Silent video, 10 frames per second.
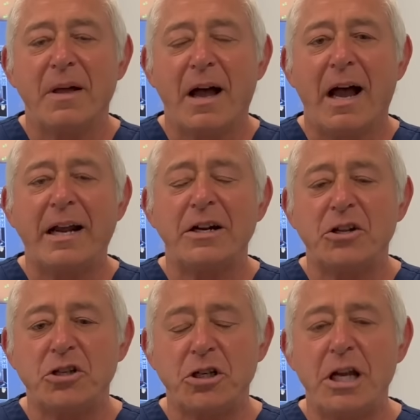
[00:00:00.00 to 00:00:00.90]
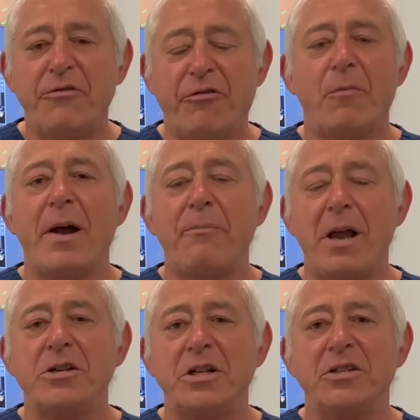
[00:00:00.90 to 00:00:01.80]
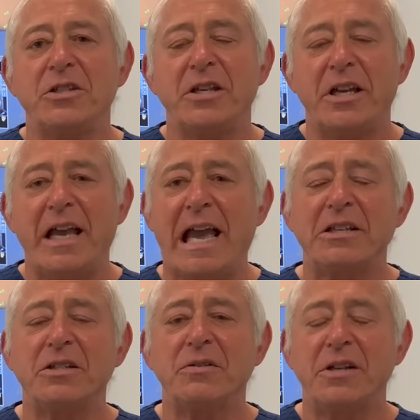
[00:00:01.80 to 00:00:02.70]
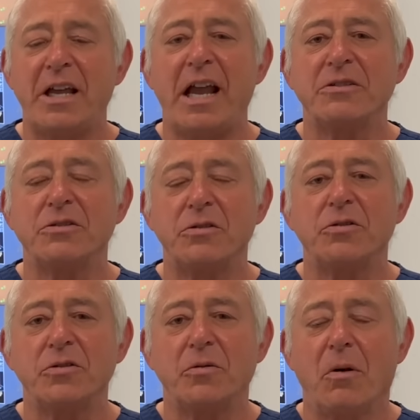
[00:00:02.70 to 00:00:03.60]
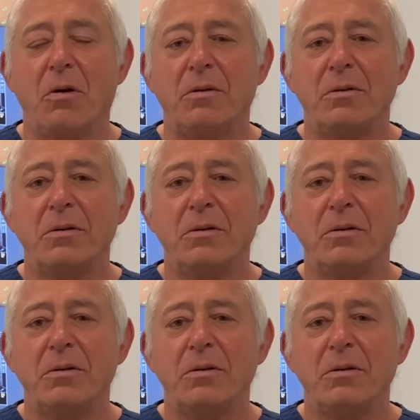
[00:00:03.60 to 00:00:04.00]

I can achieve for my patients excellent cancer control